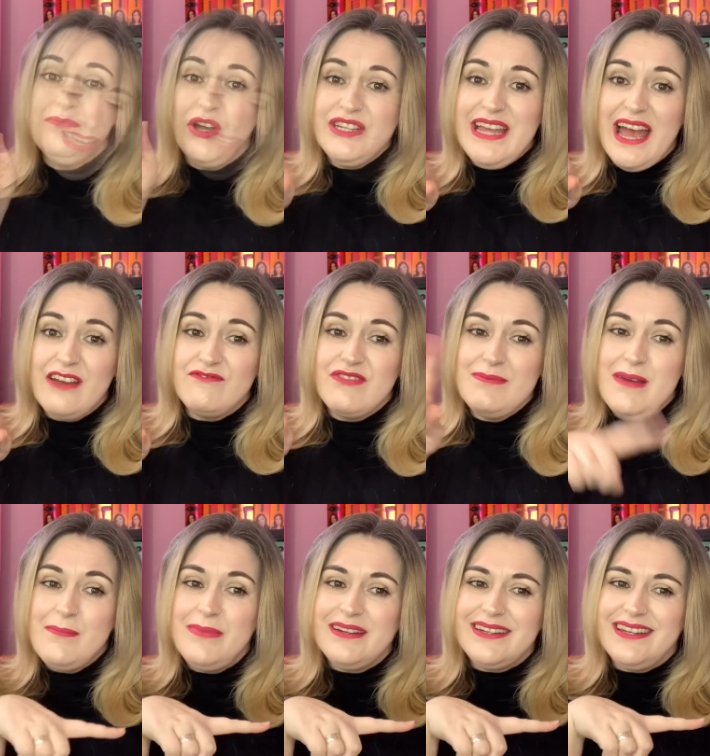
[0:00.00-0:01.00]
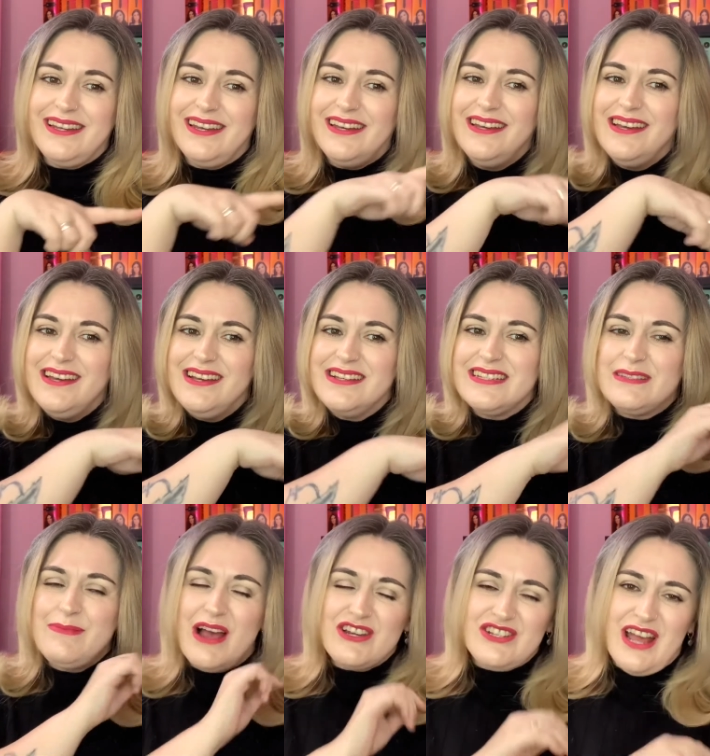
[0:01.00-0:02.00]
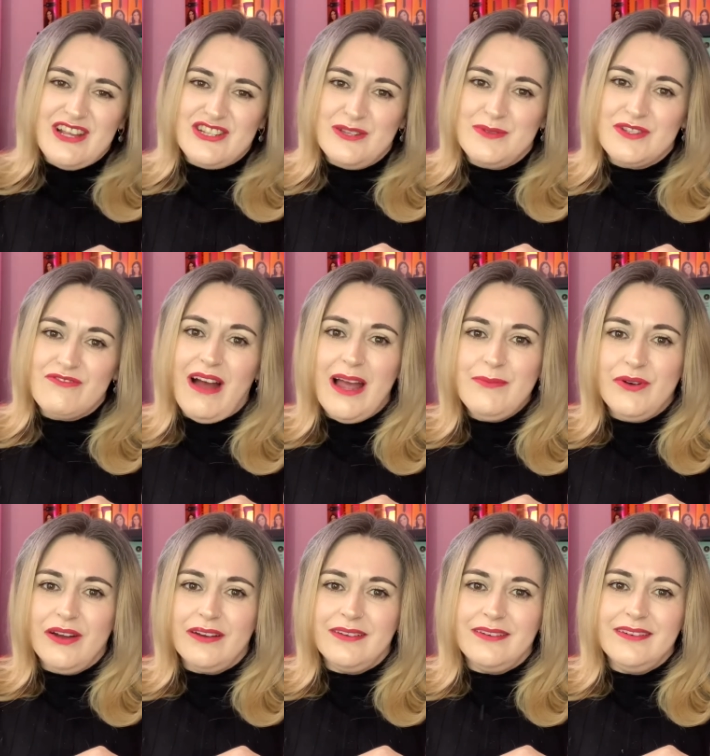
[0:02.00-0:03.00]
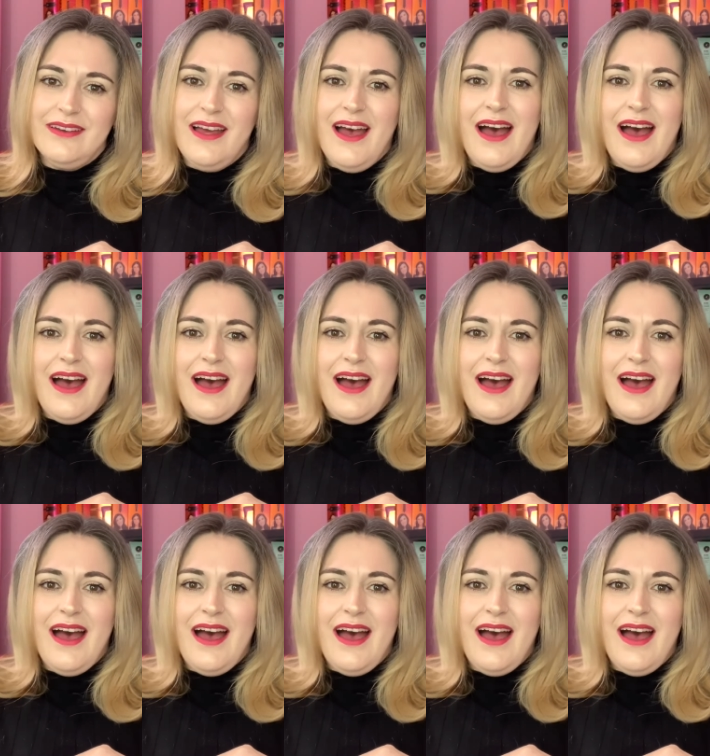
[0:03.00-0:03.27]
But yeah, remember to smash that subscribe button